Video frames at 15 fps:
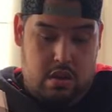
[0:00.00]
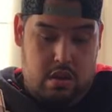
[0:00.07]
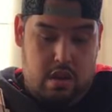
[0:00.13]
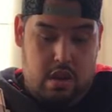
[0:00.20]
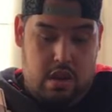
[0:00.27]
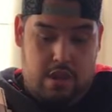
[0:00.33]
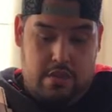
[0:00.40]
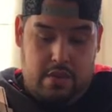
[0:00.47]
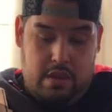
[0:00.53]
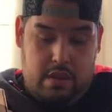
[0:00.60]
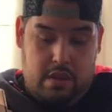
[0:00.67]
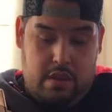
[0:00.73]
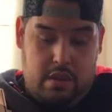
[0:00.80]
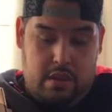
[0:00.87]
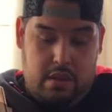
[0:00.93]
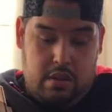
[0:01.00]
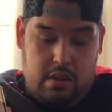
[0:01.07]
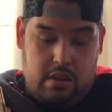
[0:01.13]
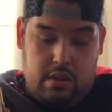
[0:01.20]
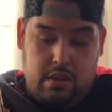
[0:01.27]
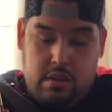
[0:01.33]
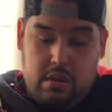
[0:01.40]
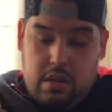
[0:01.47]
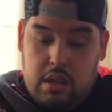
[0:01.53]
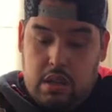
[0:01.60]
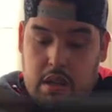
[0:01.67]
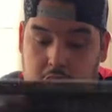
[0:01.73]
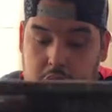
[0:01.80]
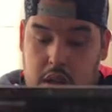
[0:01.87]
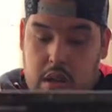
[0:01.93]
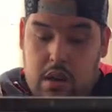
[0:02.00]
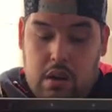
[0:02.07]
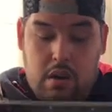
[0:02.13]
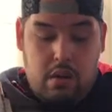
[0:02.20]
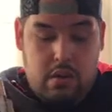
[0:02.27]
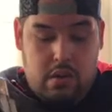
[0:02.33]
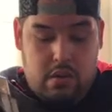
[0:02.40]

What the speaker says: Yeah, everything looks in there.